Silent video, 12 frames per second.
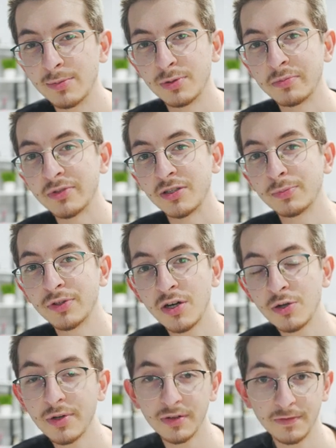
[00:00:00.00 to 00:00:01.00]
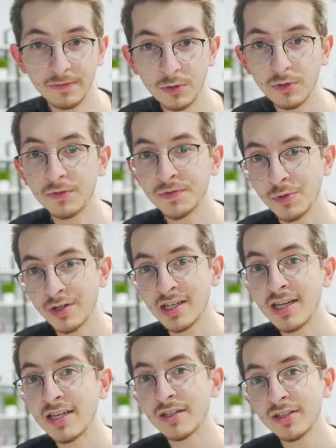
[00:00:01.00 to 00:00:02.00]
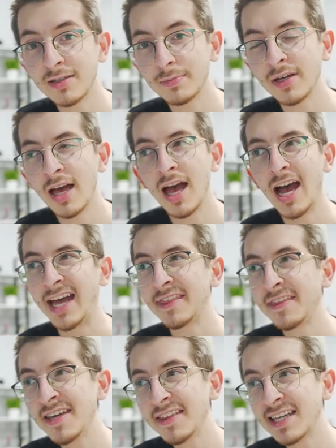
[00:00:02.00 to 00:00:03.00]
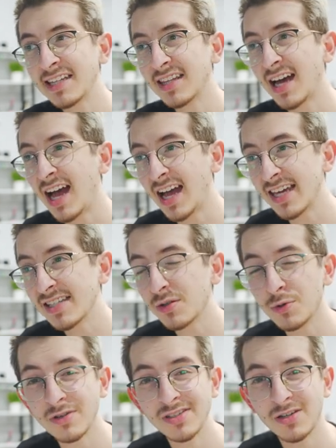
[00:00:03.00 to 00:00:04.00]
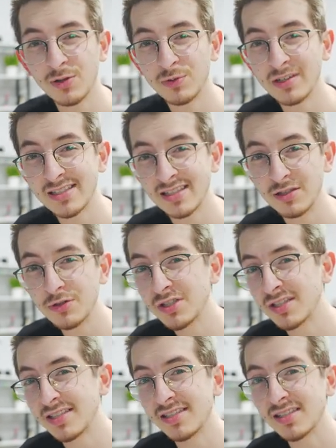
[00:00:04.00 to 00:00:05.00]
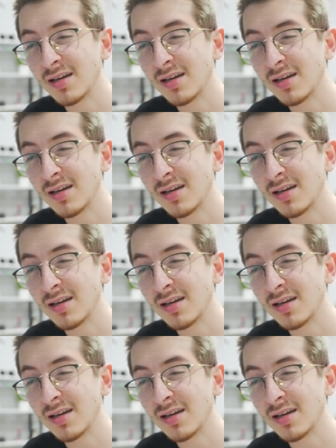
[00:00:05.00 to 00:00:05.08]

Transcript: of Premiere Pro with a full 4K clip. I think that the highest horizontal resolution is